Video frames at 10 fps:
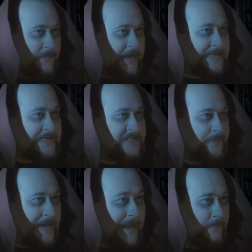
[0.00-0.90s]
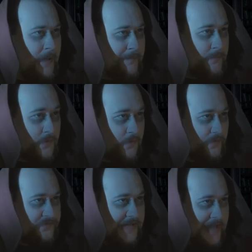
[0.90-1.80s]
But I need to plan my
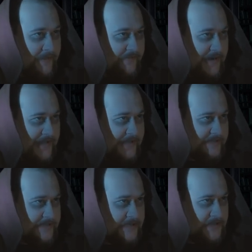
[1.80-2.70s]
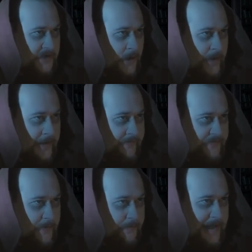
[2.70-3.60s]
move carefully. Go in
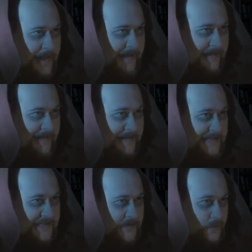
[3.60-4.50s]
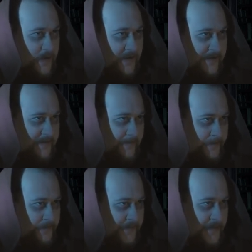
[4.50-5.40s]
from behind, as it were.
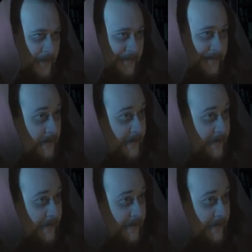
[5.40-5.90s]
A bit